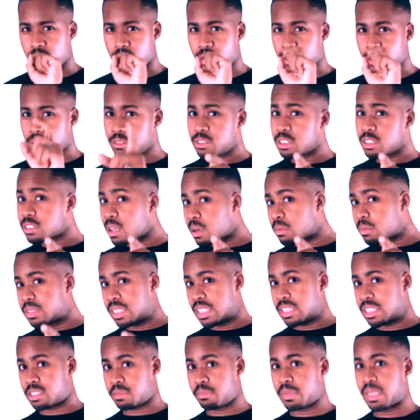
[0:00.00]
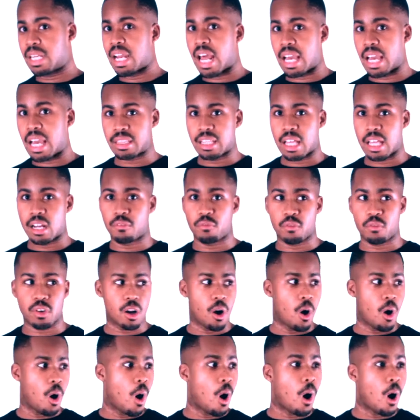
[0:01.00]
You just gonna diss me like that in
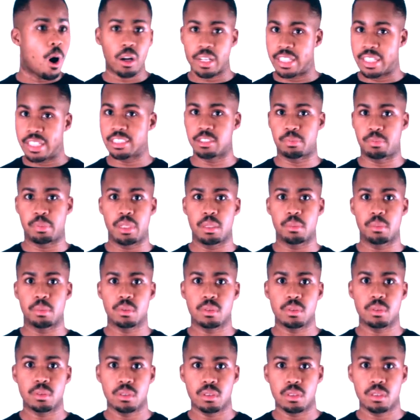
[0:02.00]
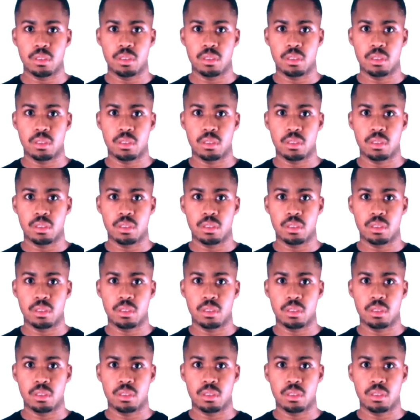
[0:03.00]
front of all these people?